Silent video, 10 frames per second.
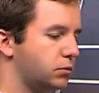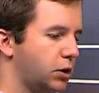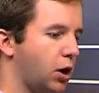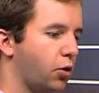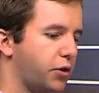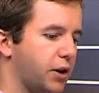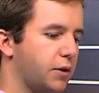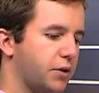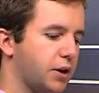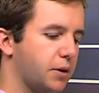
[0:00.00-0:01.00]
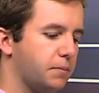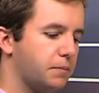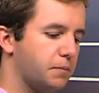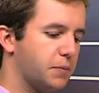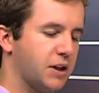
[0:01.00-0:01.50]
you know, the
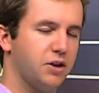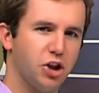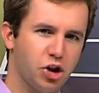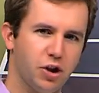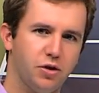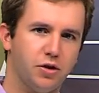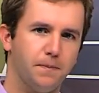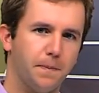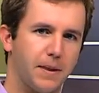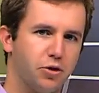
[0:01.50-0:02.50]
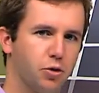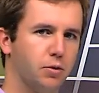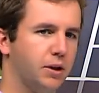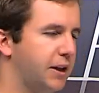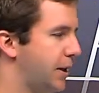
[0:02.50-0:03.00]
conditions
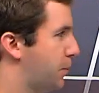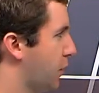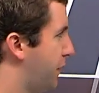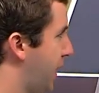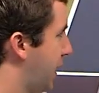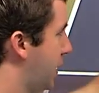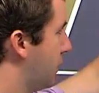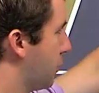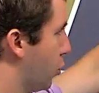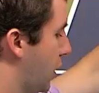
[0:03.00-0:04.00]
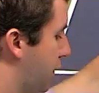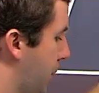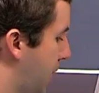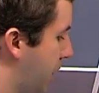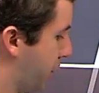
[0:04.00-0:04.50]
certainly prevented Maria
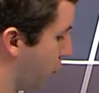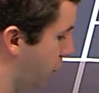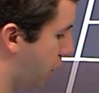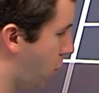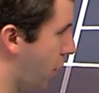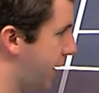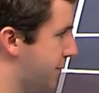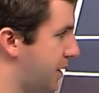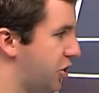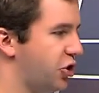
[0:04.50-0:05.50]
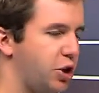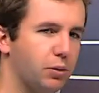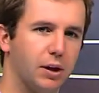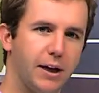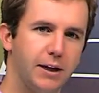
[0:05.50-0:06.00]
from hitting through the court as much as she
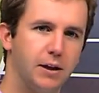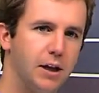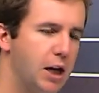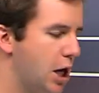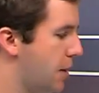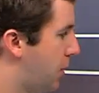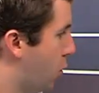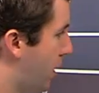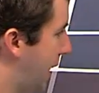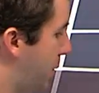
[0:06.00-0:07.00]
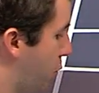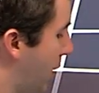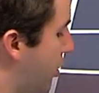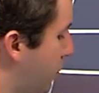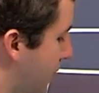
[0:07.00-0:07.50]
would like. But
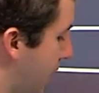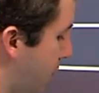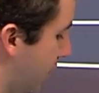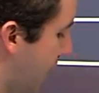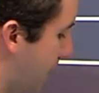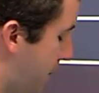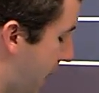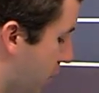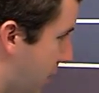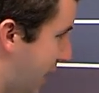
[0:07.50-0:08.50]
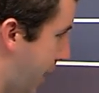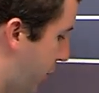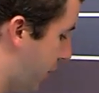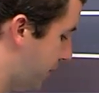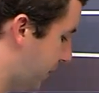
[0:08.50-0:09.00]
when she was able to get better
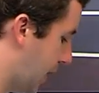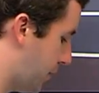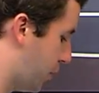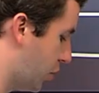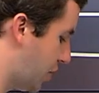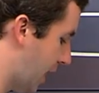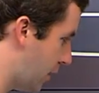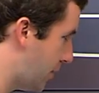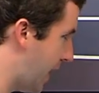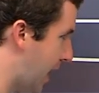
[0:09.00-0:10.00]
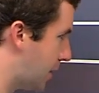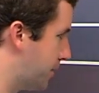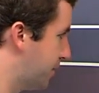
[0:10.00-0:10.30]
depth and push Anna back,